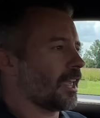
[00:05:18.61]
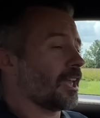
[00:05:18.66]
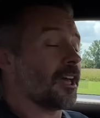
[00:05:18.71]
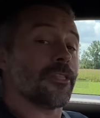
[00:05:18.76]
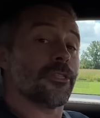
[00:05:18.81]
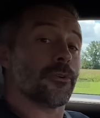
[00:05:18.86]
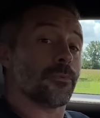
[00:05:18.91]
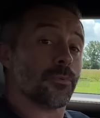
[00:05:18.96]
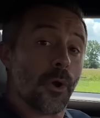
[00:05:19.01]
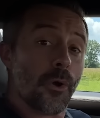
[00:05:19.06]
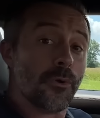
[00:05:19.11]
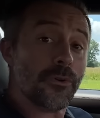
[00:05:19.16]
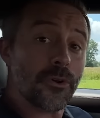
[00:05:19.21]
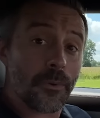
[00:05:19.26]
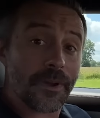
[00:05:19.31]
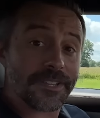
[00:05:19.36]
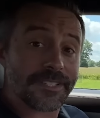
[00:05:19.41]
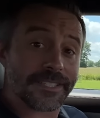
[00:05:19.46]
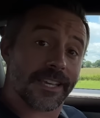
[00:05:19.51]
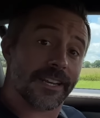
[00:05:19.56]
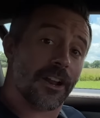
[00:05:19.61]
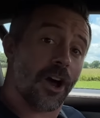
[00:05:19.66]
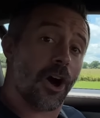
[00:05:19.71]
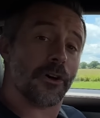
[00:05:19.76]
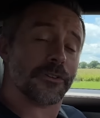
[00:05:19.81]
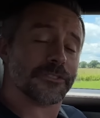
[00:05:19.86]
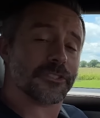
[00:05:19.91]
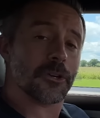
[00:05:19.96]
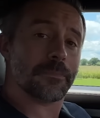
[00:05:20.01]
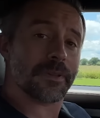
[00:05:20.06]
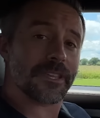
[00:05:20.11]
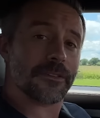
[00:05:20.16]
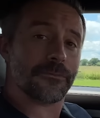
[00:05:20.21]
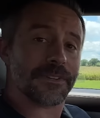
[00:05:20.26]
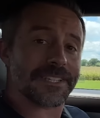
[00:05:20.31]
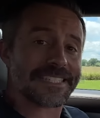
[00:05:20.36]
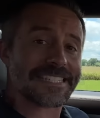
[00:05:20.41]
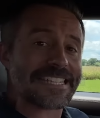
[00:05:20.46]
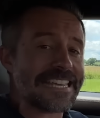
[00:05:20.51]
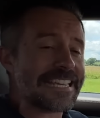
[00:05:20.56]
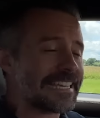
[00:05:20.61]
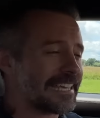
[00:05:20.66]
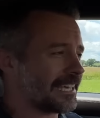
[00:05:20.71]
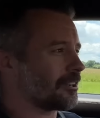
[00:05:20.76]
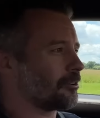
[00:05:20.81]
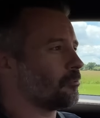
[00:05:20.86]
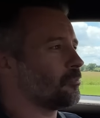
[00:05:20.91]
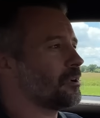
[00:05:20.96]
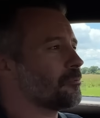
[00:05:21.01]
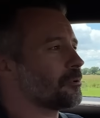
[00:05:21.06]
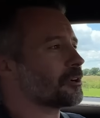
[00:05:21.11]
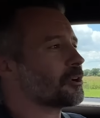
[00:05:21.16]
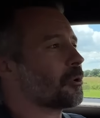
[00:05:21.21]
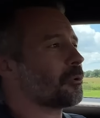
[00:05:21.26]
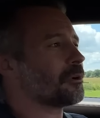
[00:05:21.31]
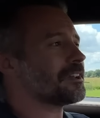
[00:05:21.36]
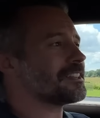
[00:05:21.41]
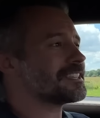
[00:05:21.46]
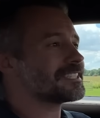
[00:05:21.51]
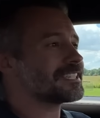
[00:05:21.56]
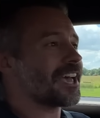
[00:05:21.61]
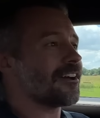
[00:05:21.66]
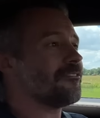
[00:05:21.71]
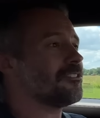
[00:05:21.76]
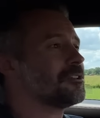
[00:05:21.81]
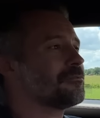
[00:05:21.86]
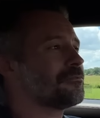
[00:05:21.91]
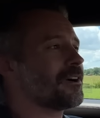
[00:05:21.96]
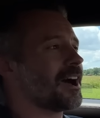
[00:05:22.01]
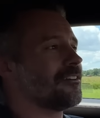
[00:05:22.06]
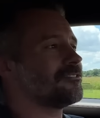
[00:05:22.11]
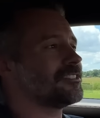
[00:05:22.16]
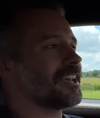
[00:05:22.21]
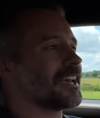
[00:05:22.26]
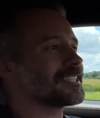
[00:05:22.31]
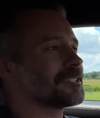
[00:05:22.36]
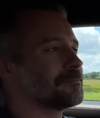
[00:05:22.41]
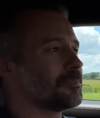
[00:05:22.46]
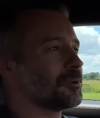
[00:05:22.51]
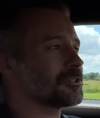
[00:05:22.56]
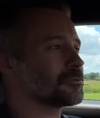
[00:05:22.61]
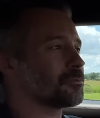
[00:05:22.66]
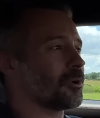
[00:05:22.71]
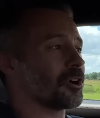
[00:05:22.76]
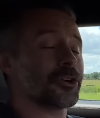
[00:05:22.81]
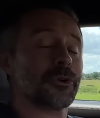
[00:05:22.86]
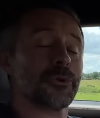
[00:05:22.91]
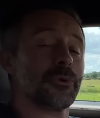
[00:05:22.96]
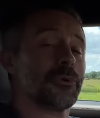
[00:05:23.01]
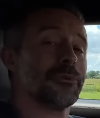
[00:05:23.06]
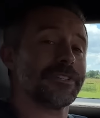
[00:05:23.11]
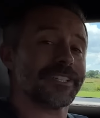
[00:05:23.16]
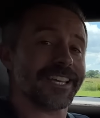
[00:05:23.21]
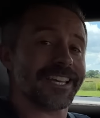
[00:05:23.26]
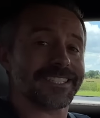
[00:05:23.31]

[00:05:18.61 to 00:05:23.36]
The road noise can also be fatiguing. We recorded 75 decibels while cruising at